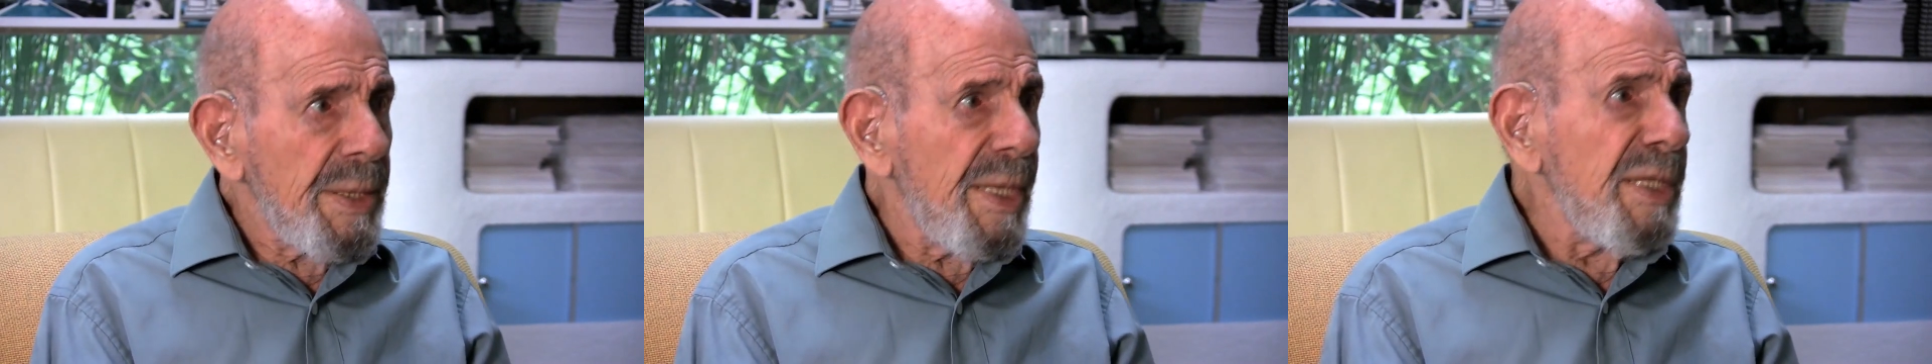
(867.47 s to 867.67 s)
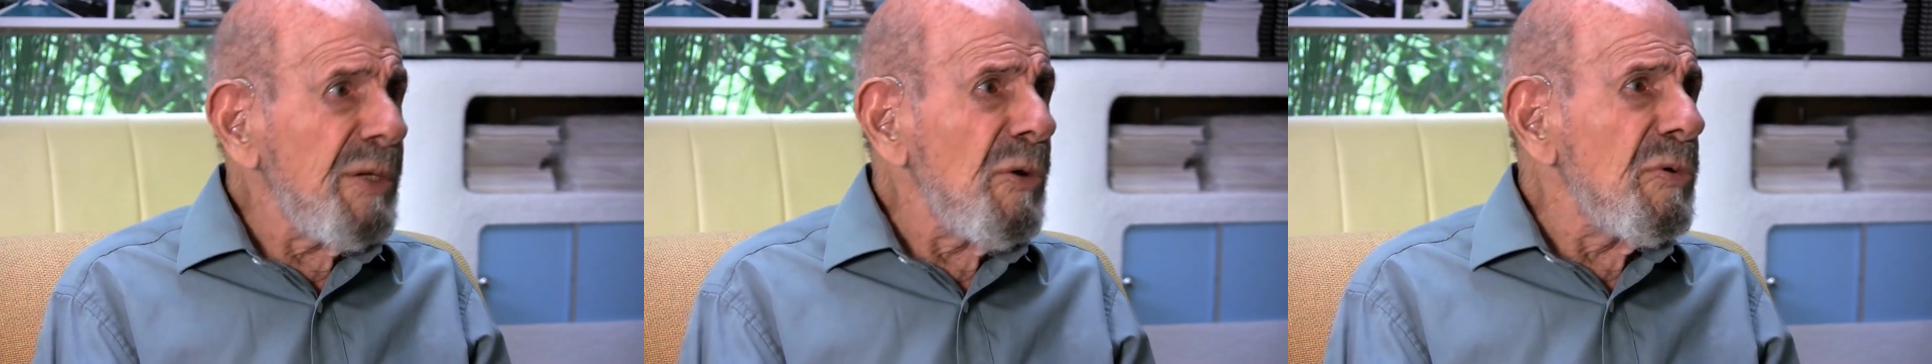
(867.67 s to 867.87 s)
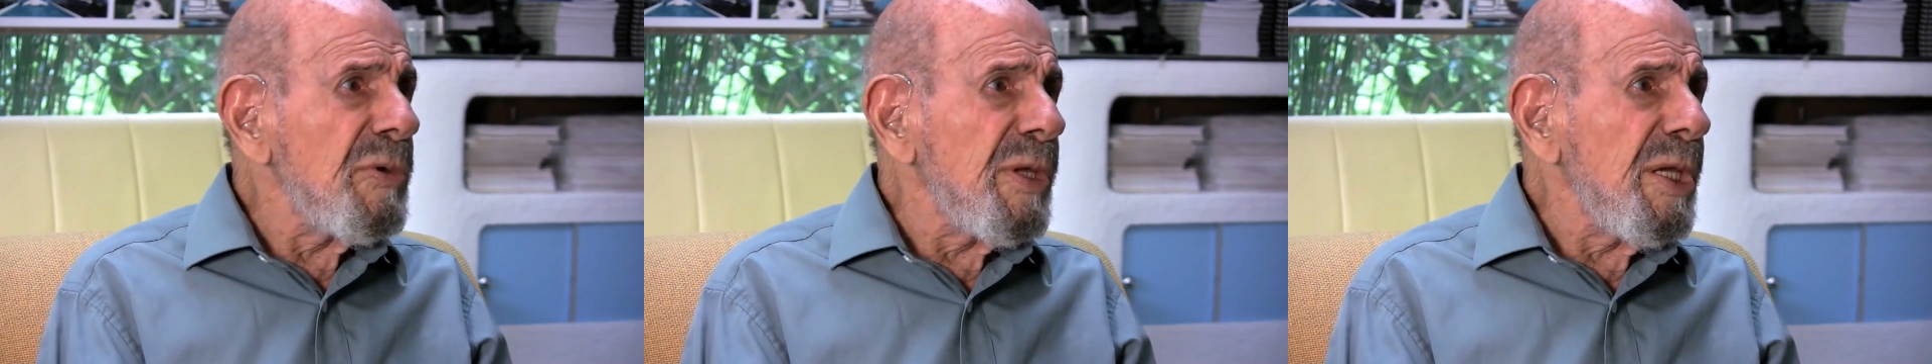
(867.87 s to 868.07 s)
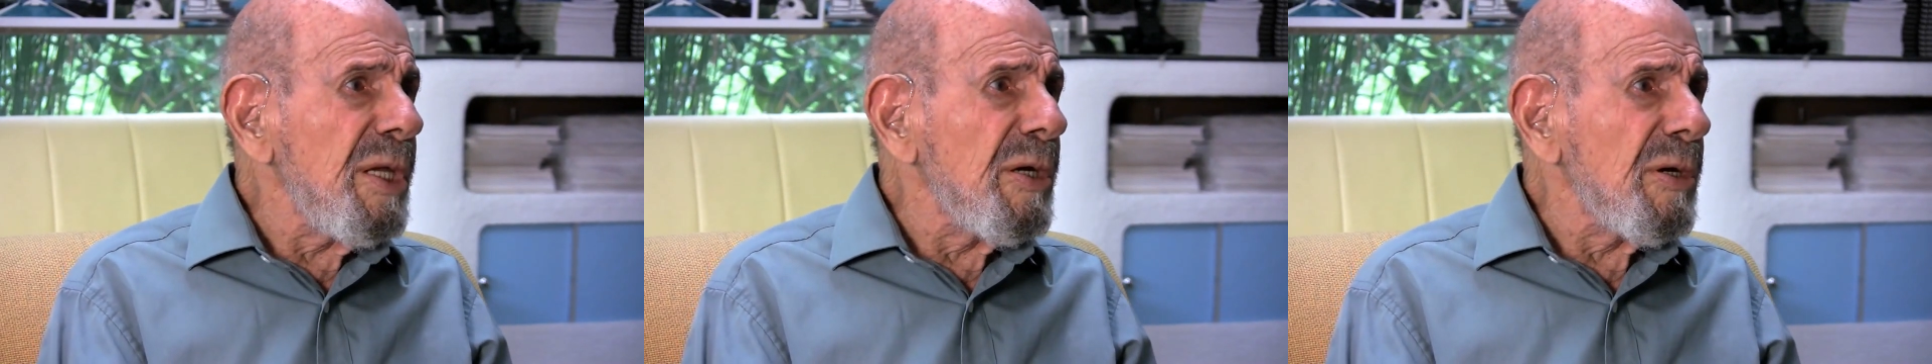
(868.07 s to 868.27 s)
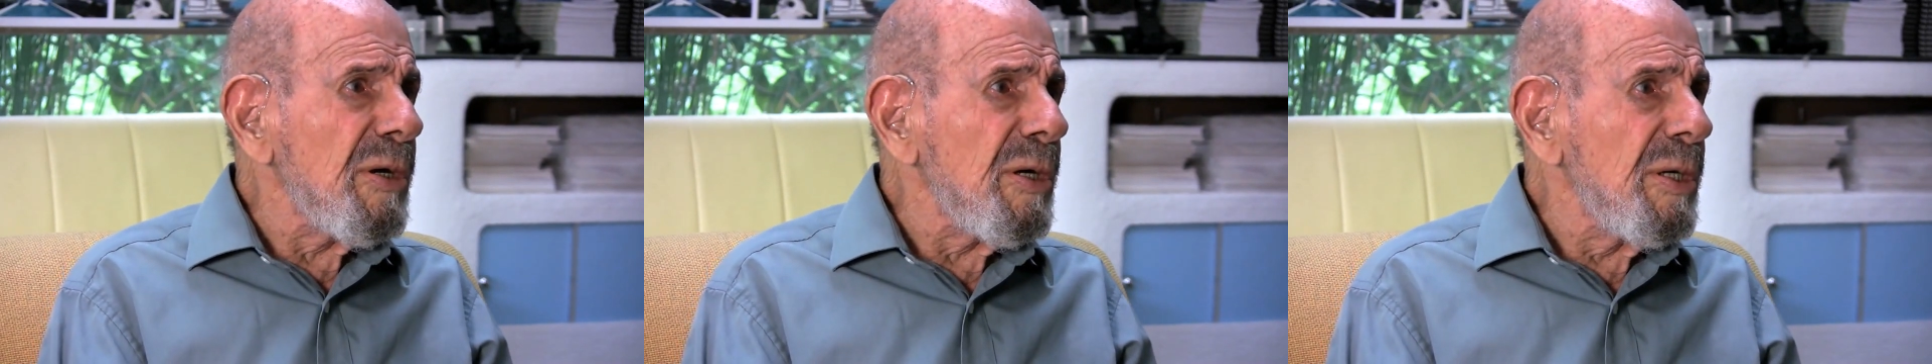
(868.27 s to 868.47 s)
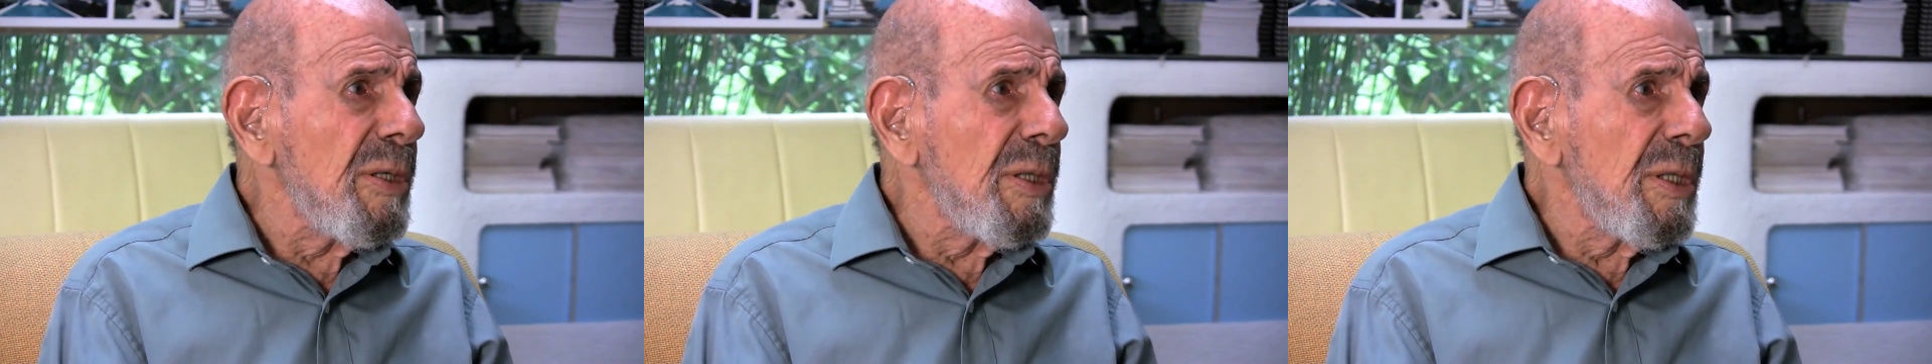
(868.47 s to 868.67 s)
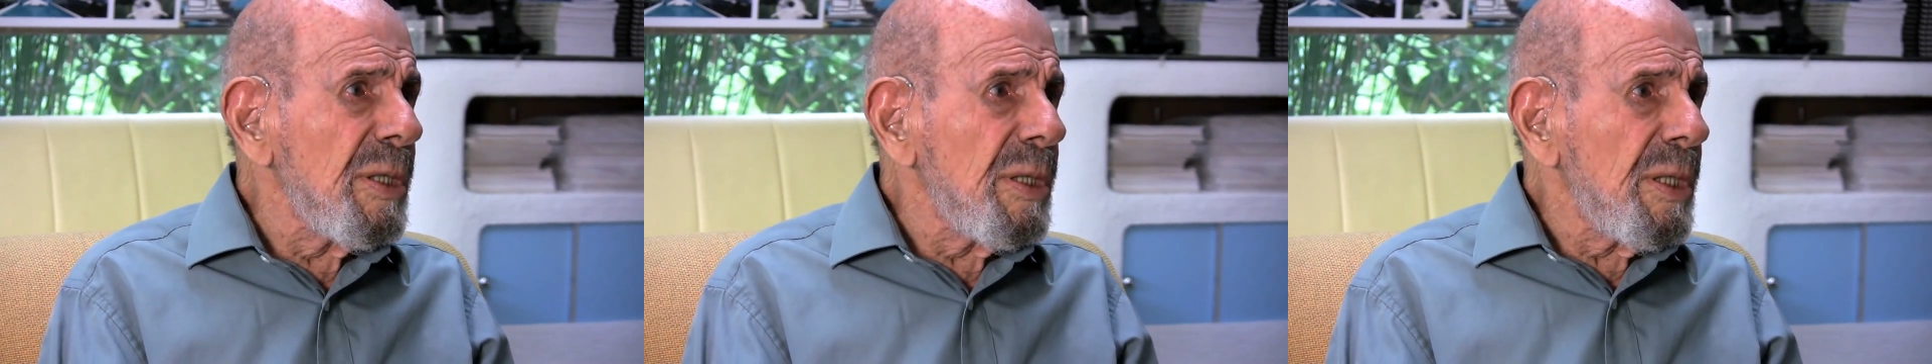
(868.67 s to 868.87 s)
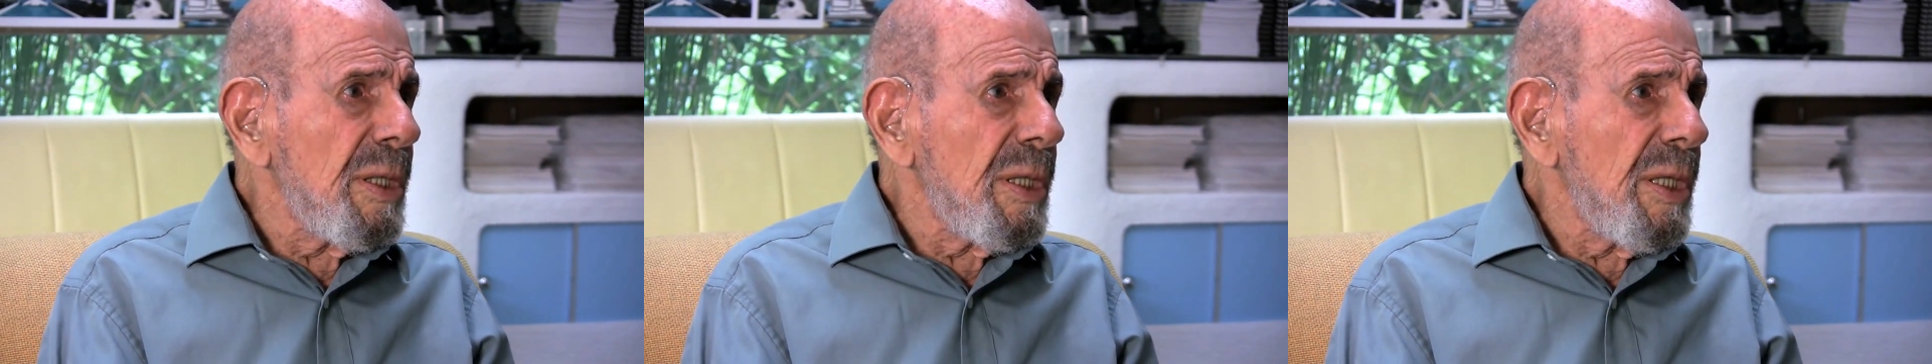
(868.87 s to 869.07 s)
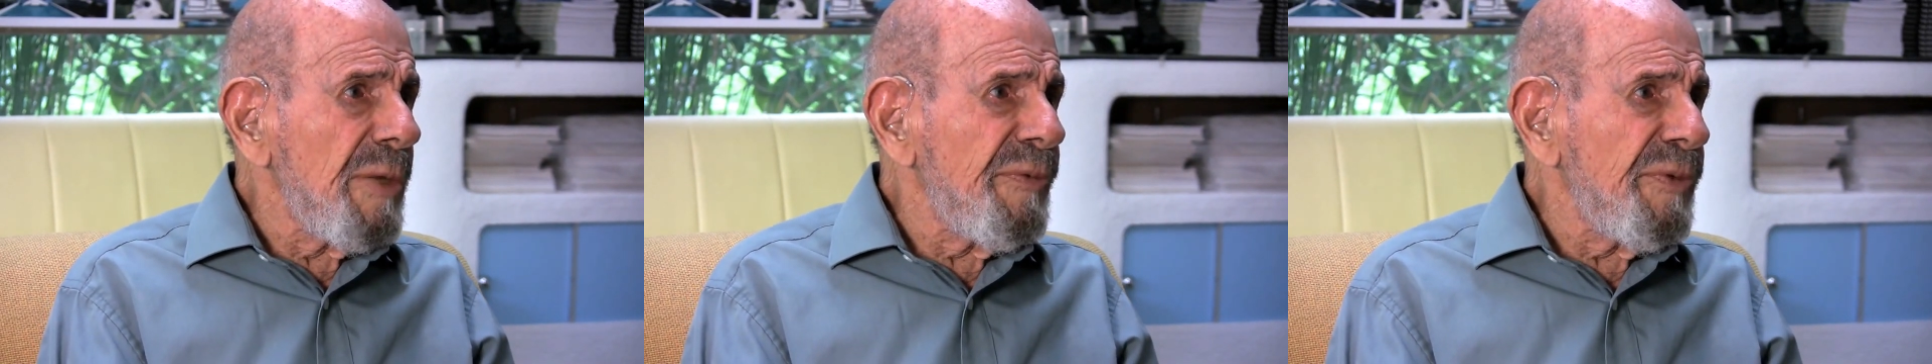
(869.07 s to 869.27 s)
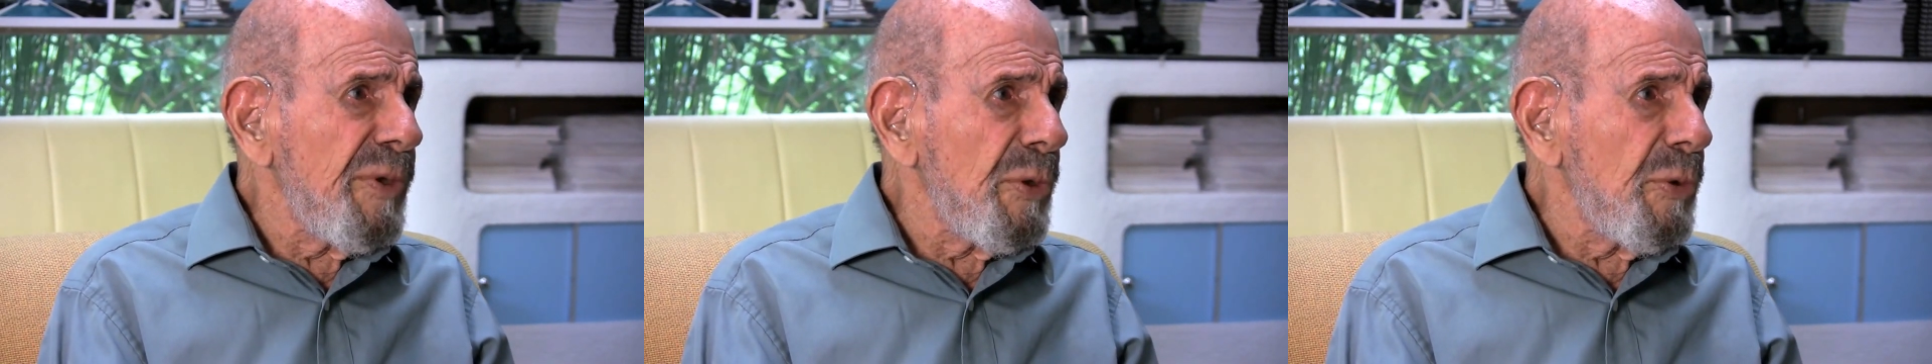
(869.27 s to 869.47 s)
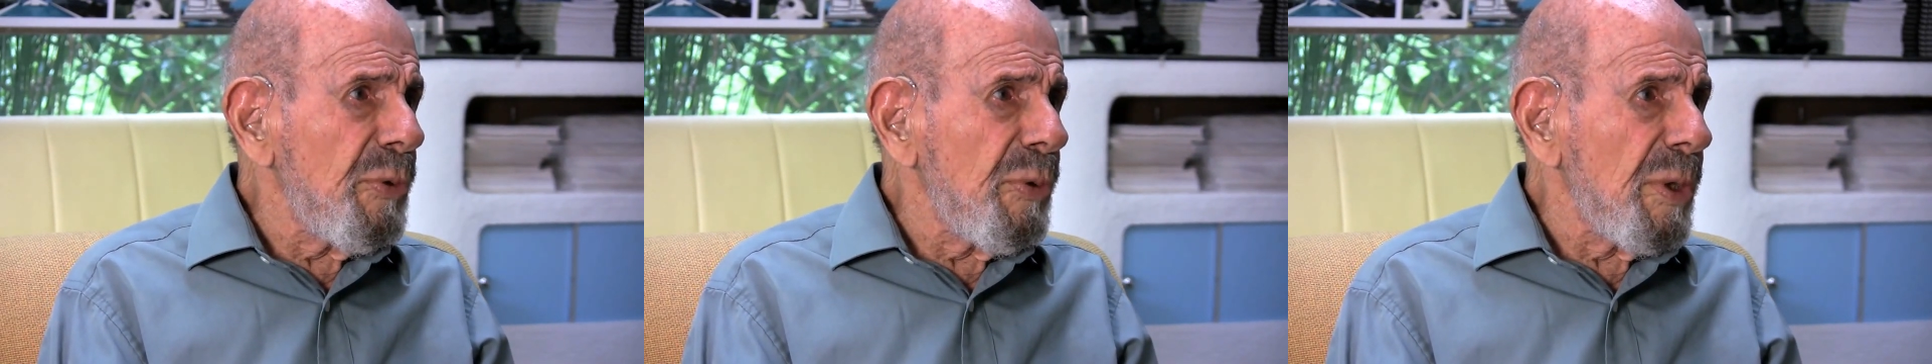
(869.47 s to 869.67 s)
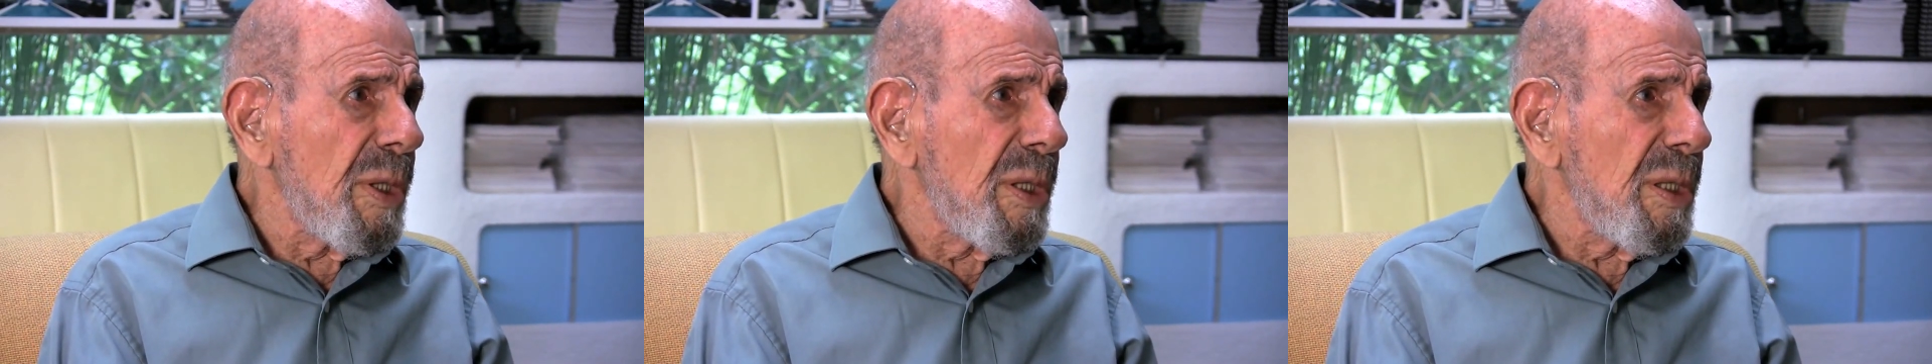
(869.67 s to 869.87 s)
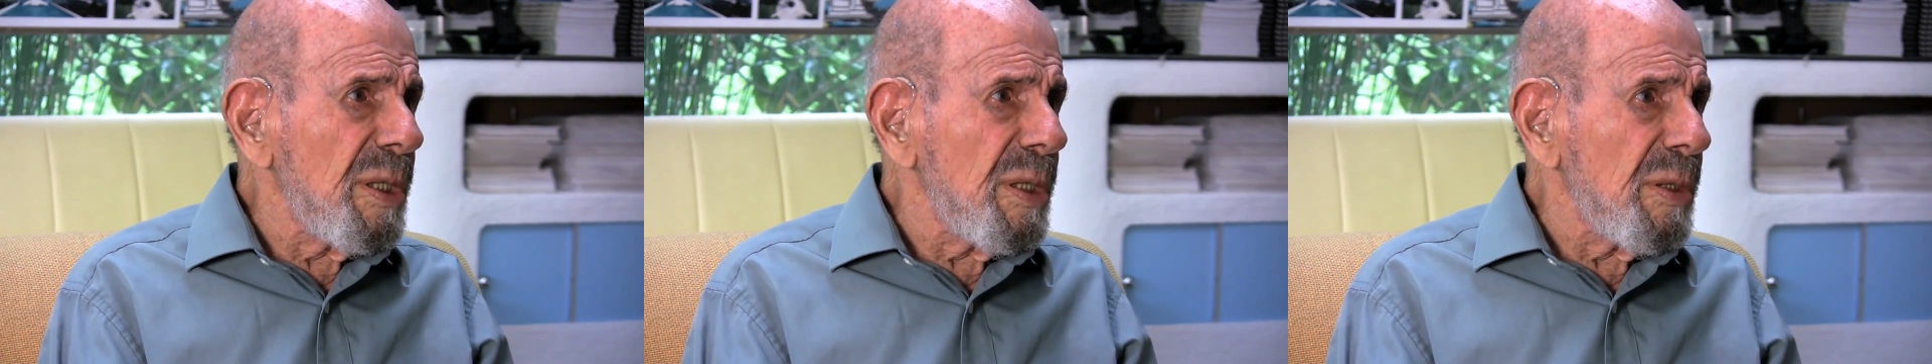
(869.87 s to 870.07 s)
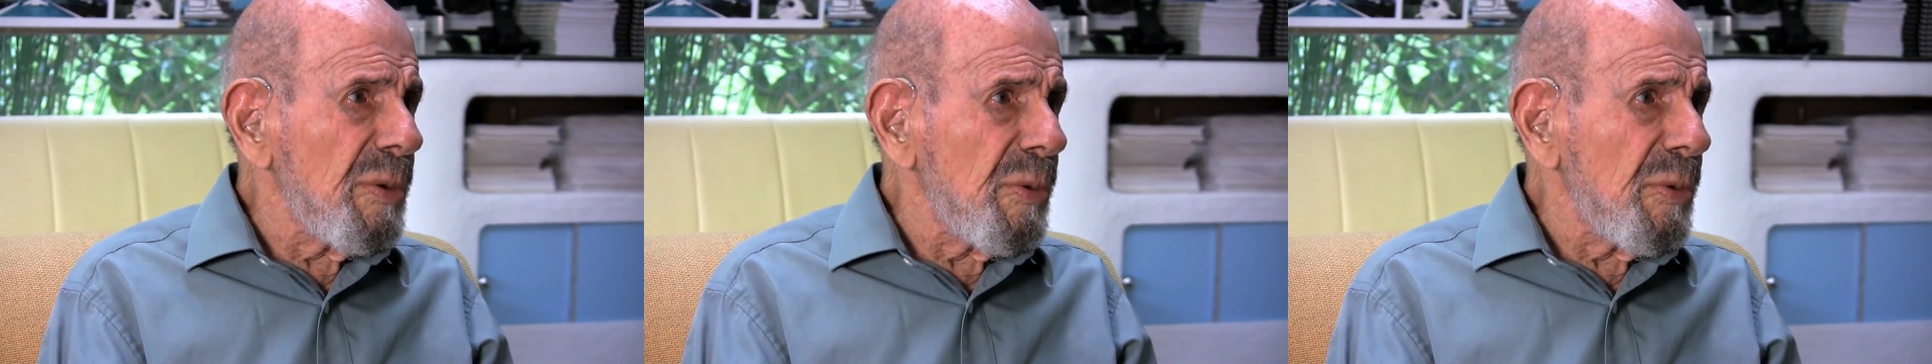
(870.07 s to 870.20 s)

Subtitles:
They don't care if you were